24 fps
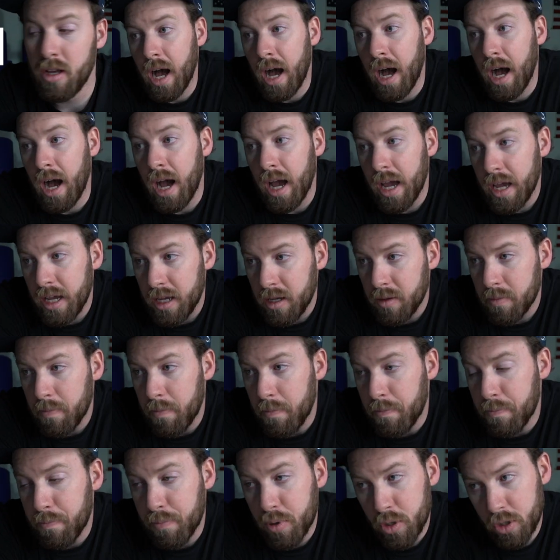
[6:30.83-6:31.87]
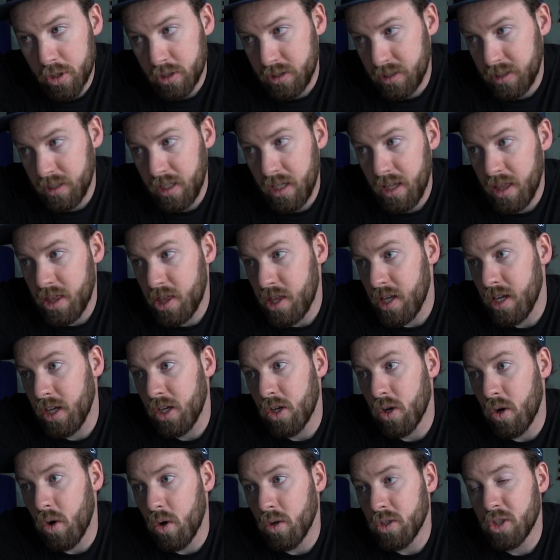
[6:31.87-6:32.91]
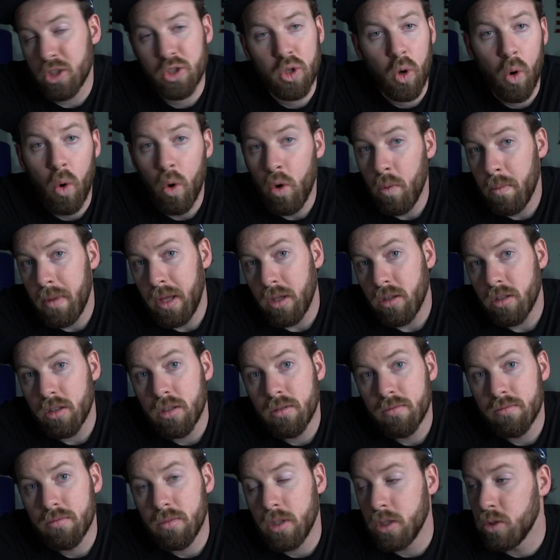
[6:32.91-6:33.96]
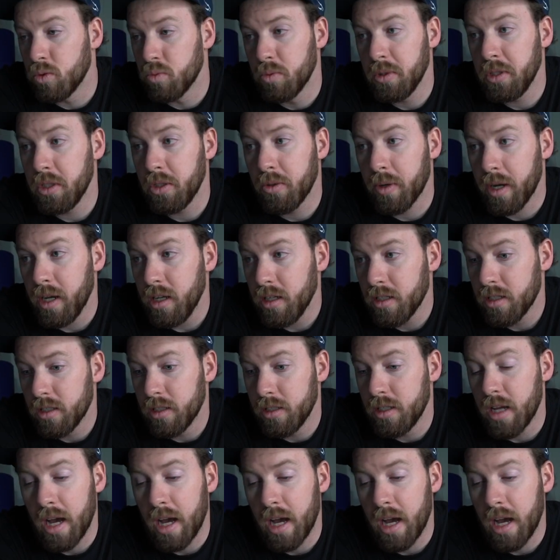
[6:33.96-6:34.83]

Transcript: I personally think just whole milk is really great.